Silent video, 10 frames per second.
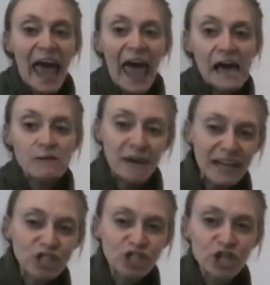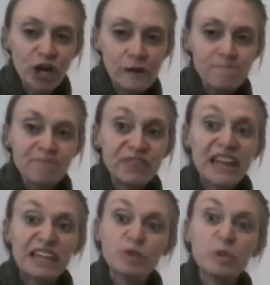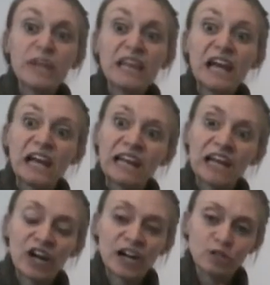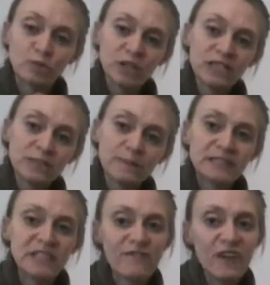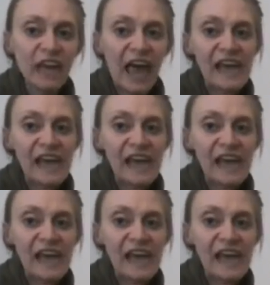and make sure that it's really clear, it's really specific,